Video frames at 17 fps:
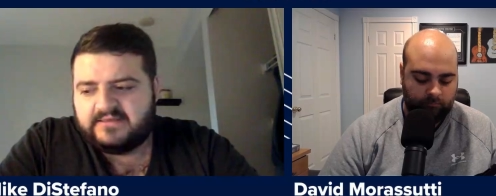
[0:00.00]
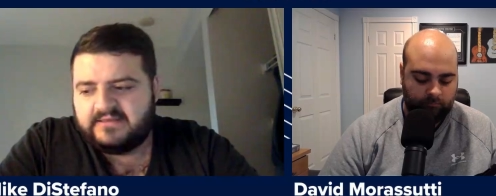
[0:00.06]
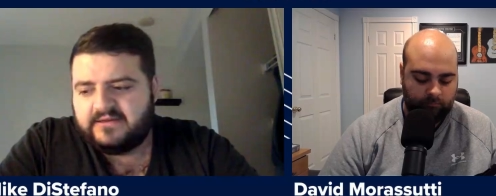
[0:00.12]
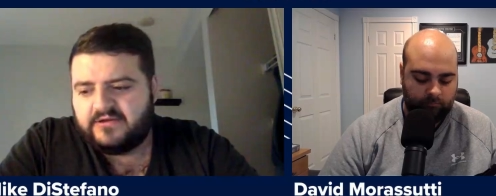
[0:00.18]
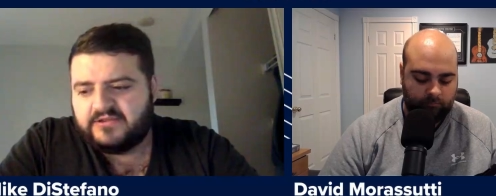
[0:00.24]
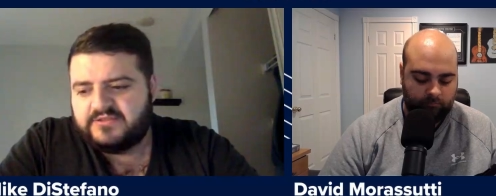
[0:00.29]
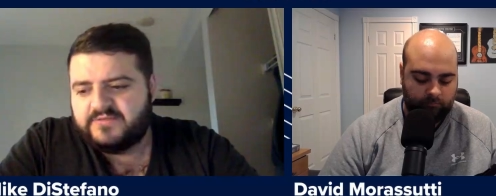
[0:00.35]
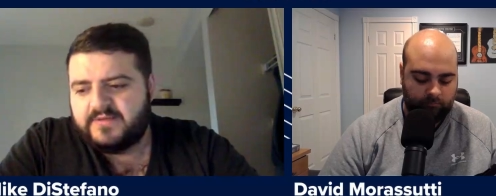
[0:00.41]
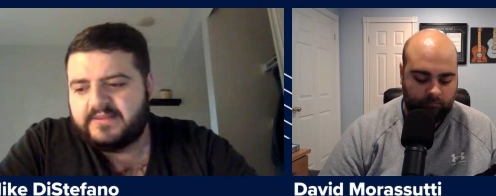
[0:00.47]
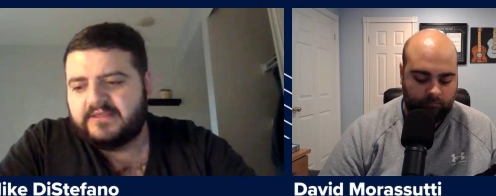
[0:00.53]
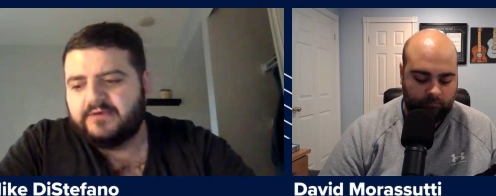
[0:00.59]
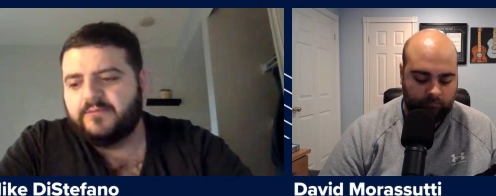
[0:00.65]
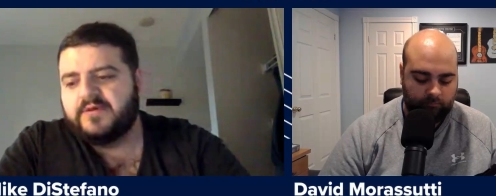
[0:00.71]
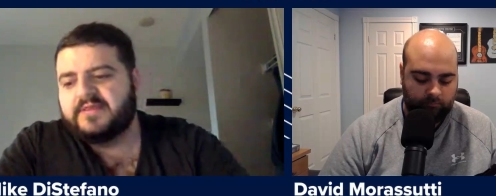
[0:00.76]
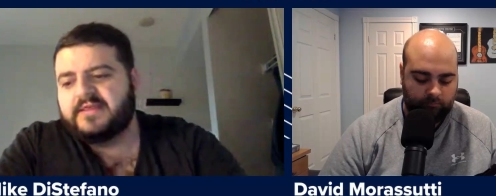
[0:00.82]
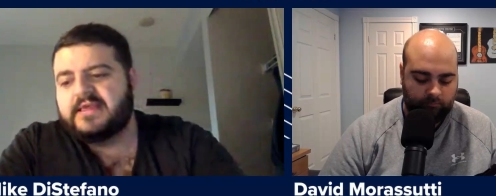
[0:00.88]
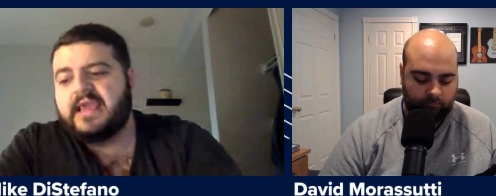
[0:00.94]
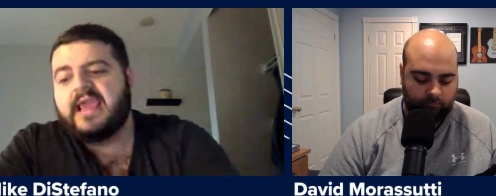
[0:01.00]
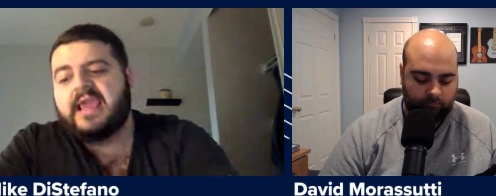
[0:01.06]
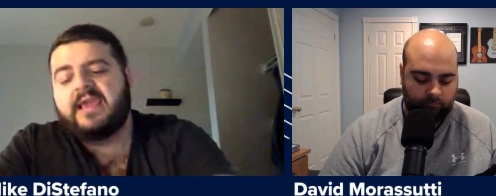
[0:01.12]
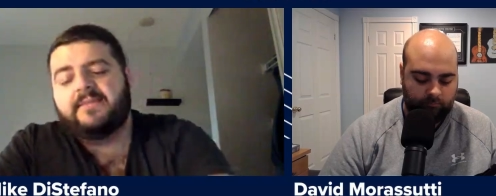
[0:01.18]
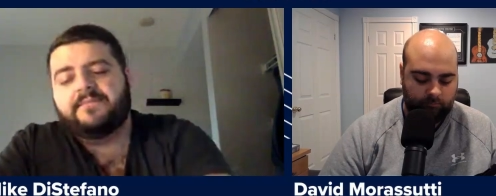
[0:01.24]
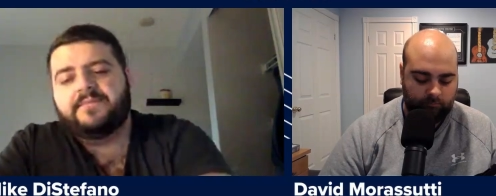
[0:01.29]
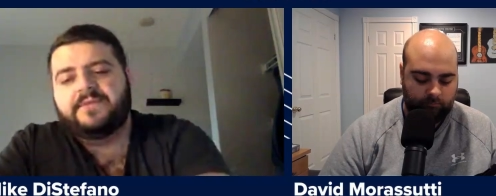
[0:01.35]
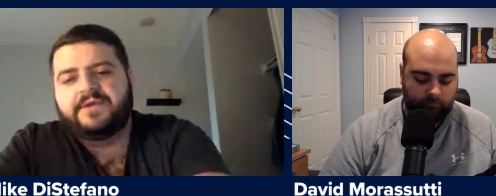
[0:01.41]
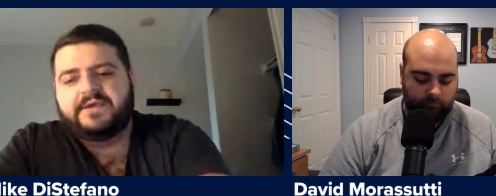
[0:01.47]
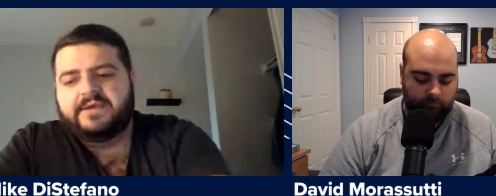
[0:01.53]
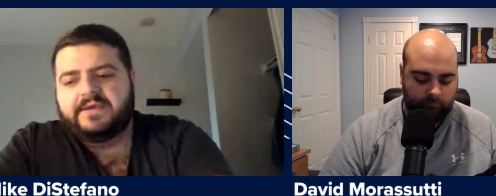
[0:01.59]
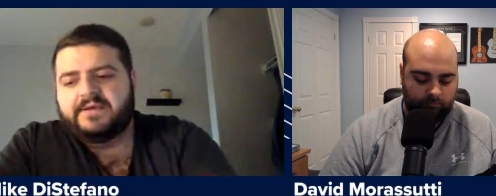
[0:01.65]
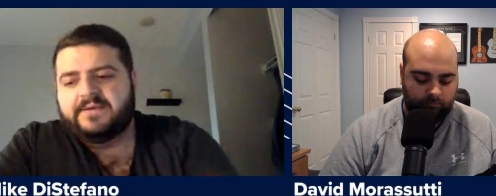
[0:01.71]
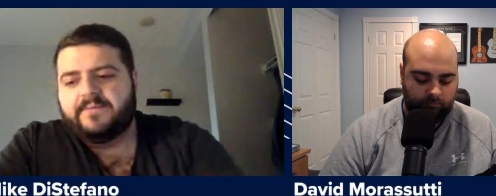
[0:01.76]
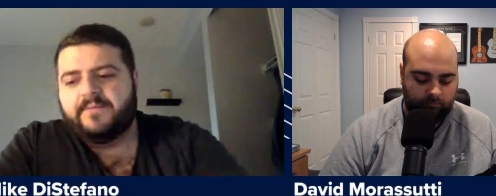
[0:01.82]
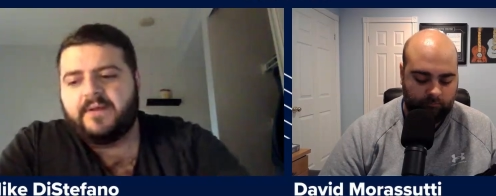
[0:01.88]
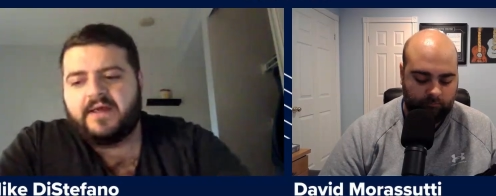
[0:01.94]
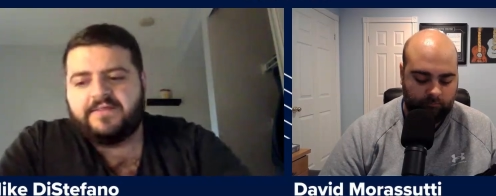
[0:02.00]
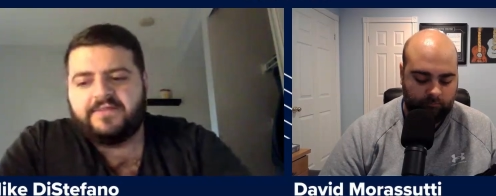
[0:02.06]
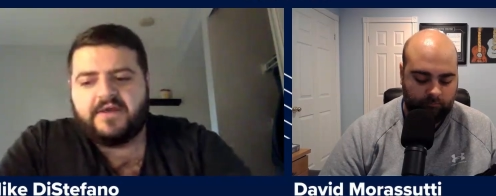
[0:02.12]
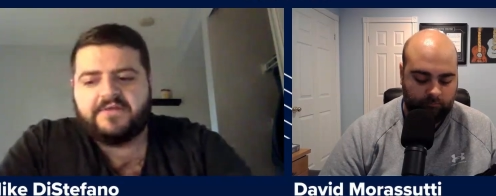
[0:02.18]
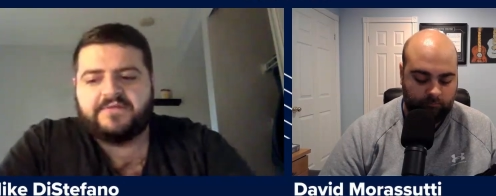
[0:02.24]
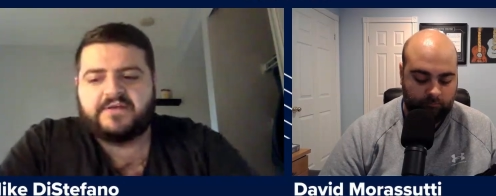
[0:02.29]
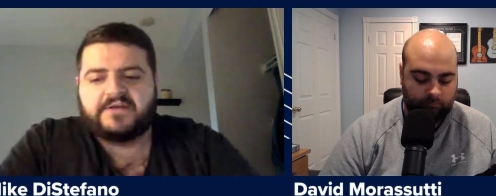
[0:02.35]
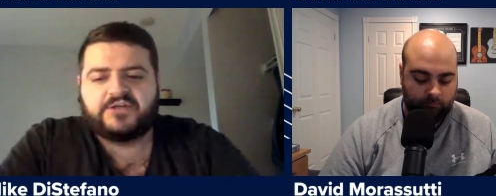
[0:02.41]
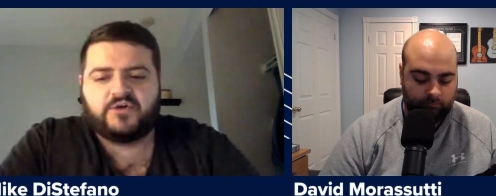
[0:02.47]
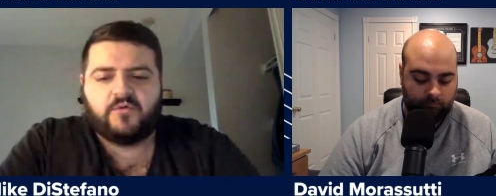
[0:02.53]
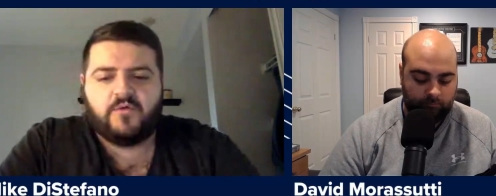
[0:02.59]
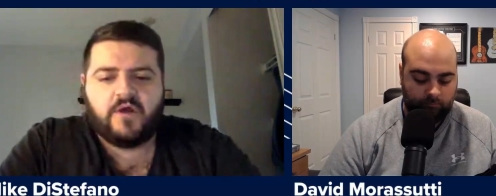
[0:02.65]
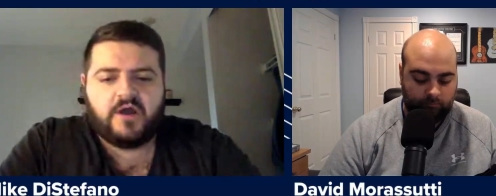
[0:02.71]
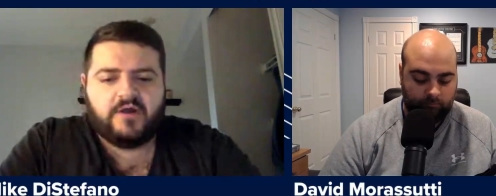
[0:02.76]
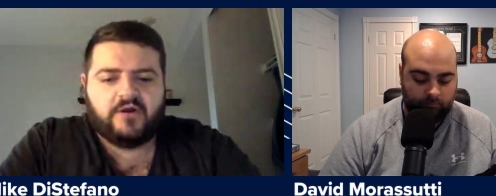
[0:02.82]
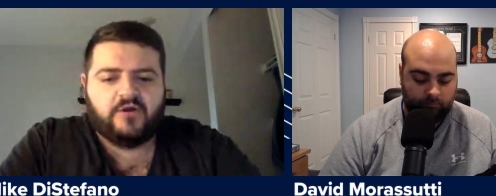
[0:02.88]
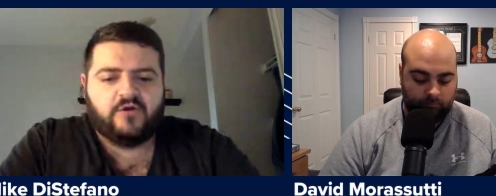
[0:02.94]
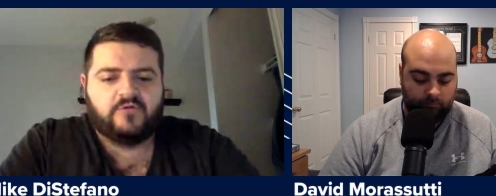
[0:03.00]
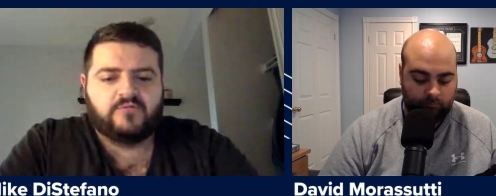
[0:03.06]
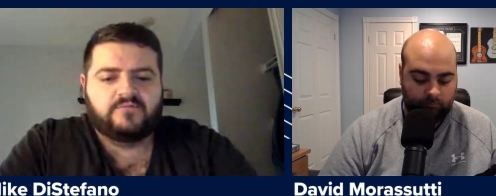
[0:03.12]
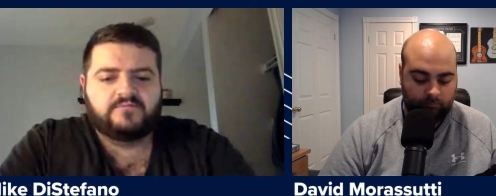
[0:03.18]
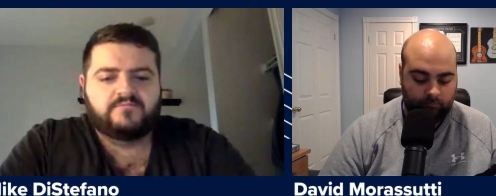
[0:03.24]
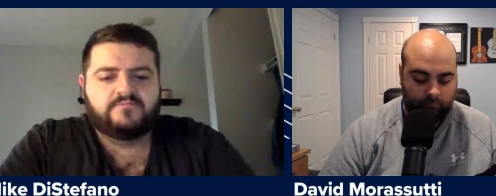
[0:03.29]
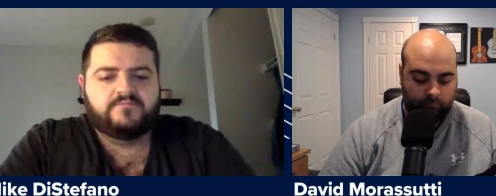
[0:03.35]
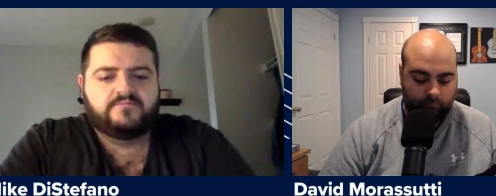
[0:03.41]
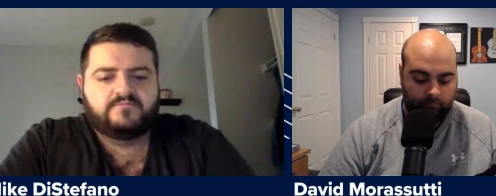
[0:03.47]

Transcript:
Speaker 1: and, and ultimately win the game. But I thought that Toronto